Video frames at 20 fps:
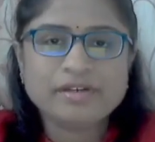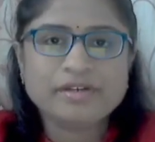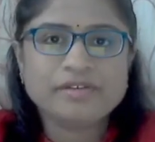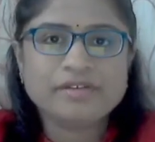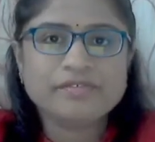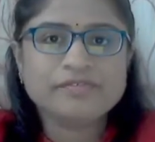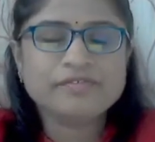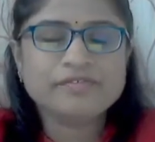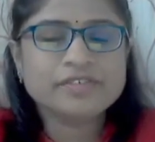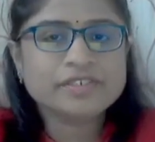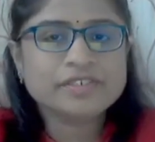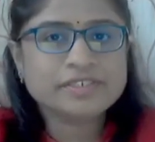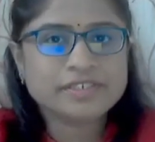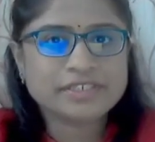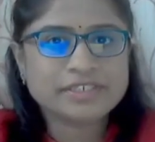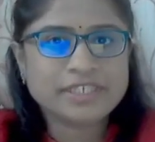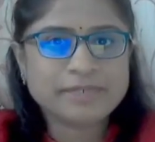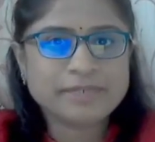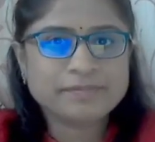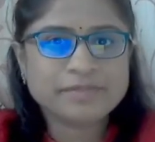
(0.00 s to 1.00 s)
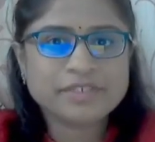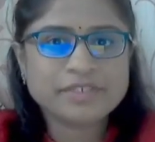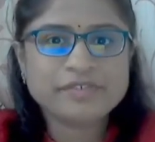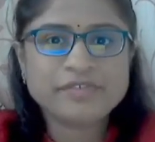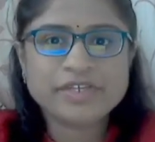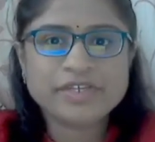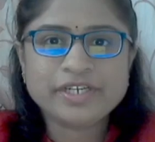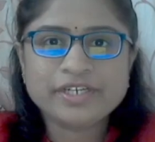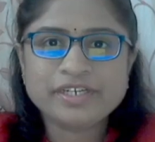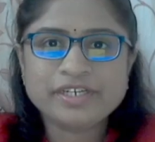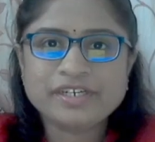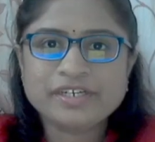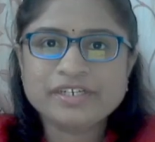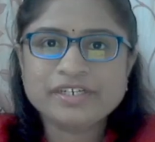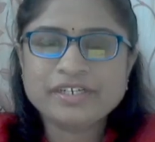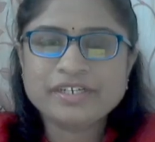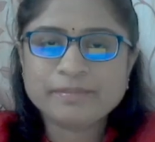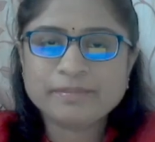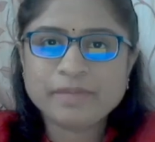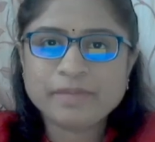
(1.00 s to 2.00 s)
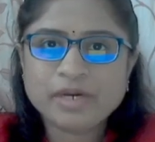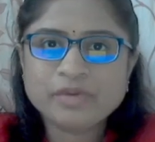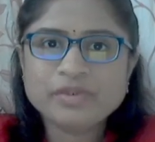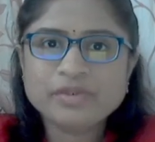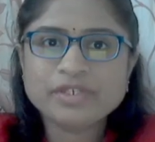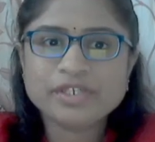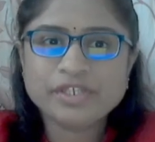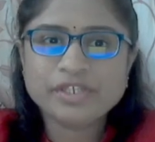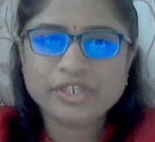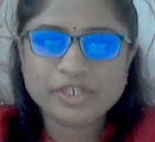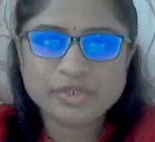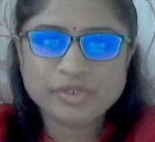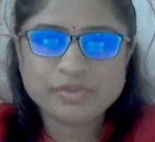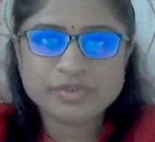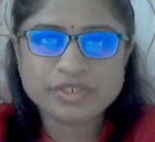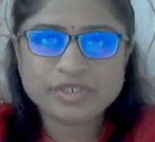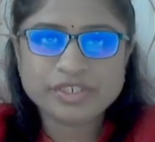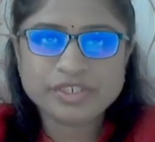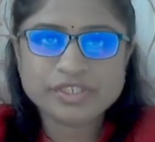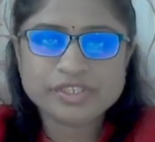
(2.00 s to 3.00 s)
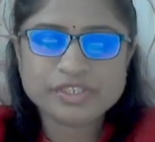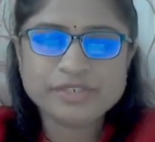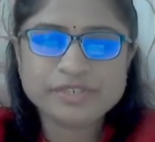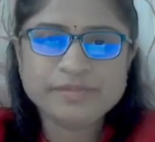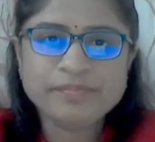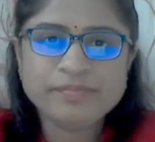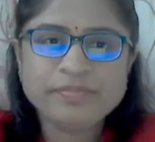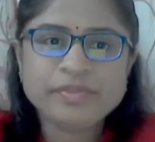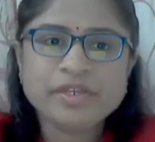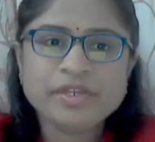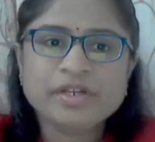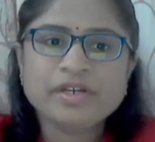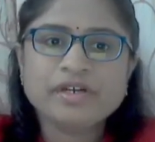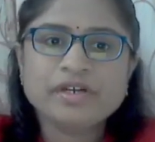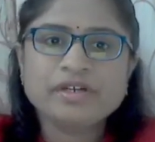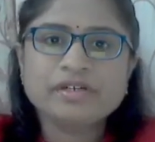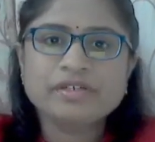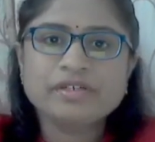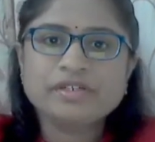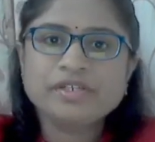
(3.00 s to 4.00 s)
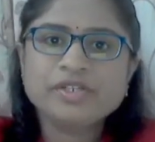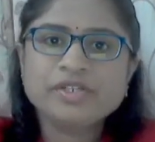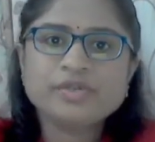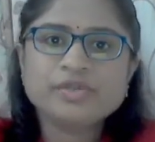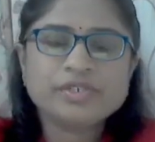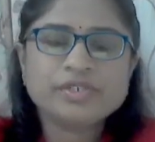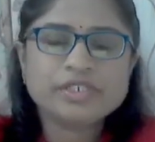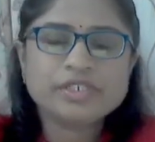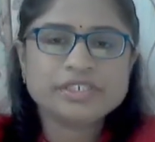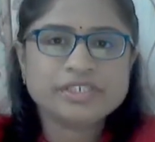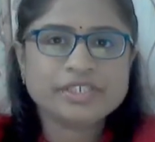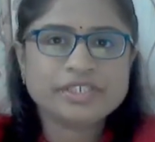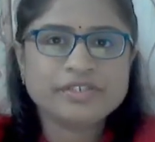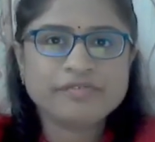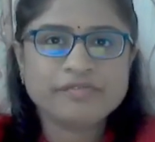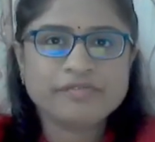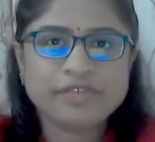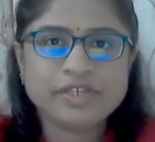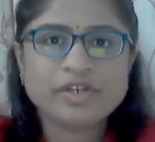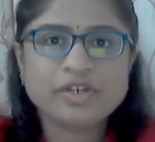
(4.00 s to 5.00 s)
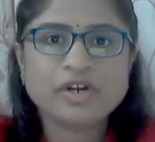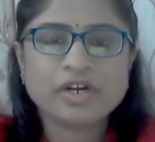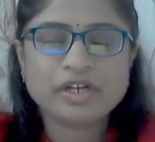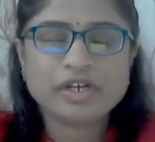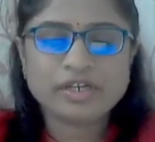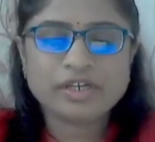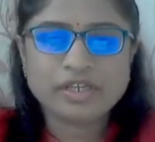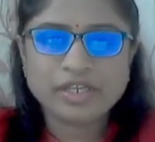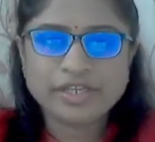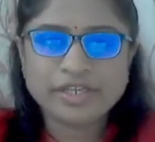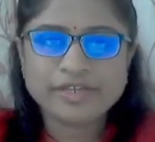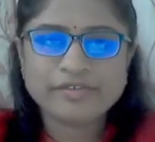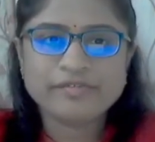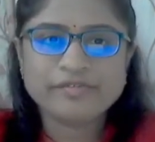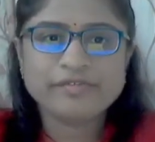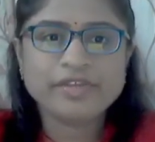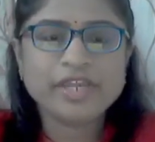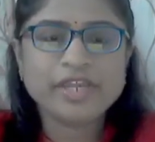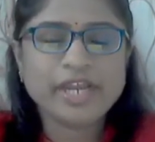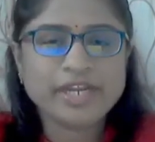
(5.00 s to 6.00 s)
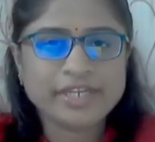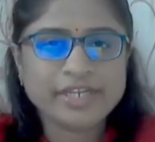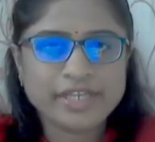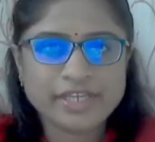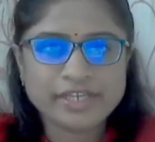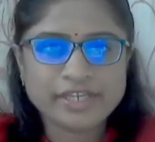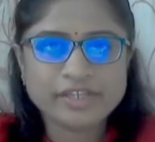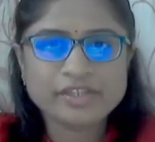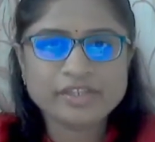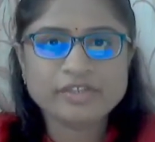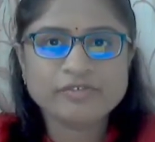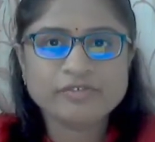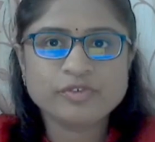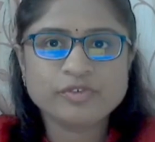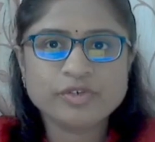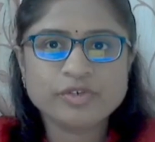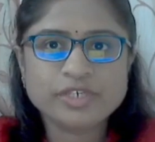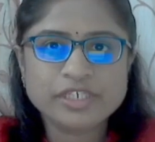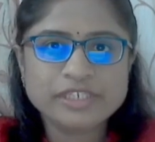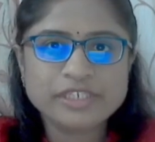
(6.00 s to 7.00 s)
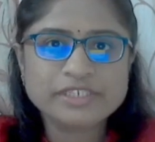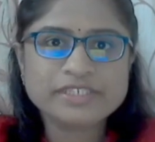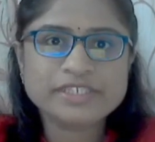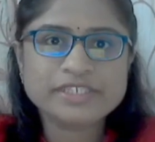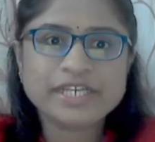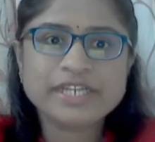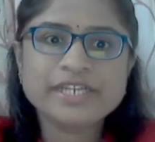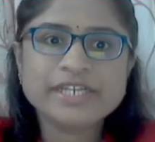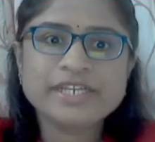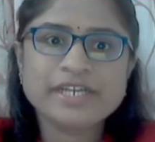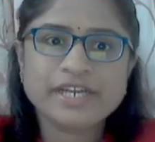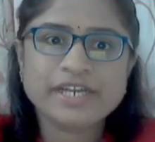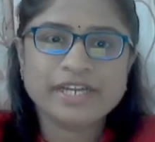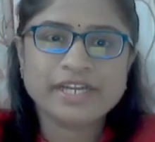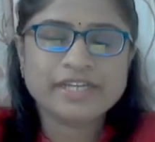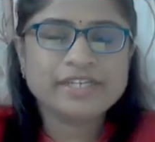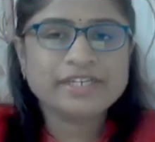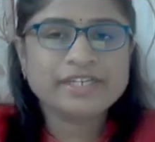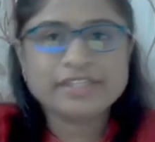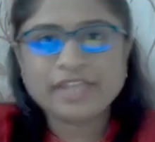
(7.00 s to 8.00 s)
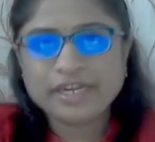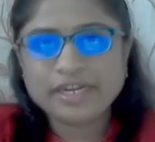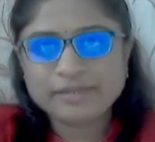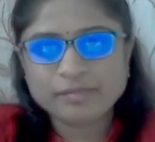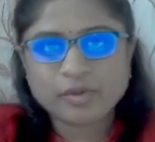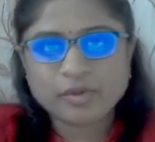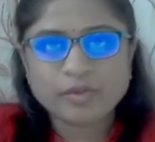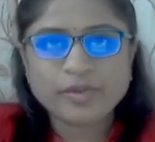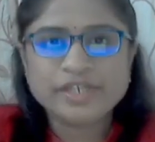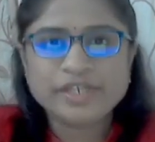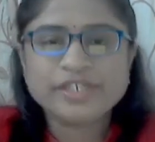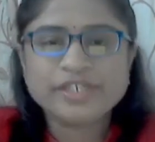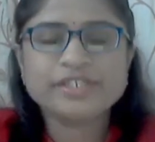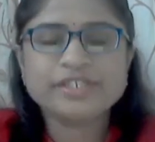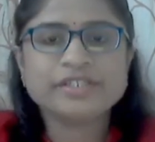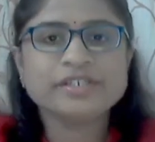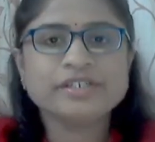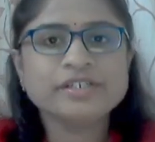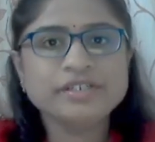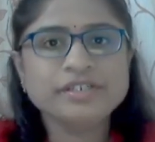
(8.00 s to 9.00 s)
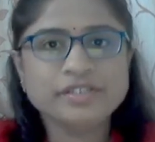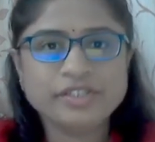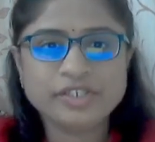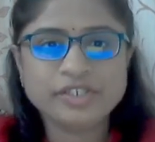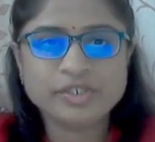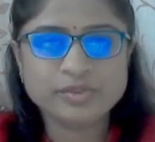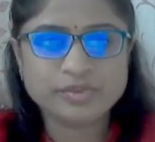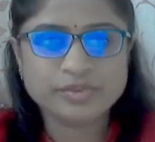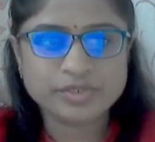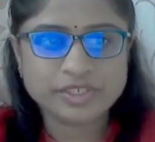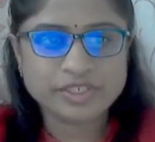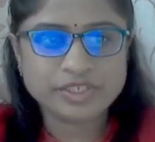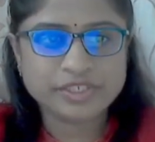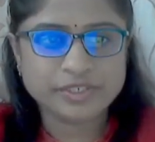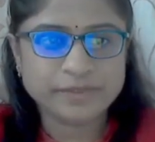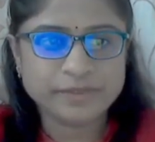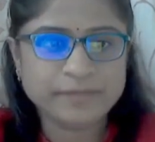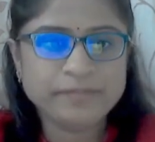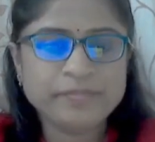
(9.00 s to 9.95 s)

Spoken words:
First chapter we had learned about nutrition. Nutrition we had taken the food inside and that provided the nutrition.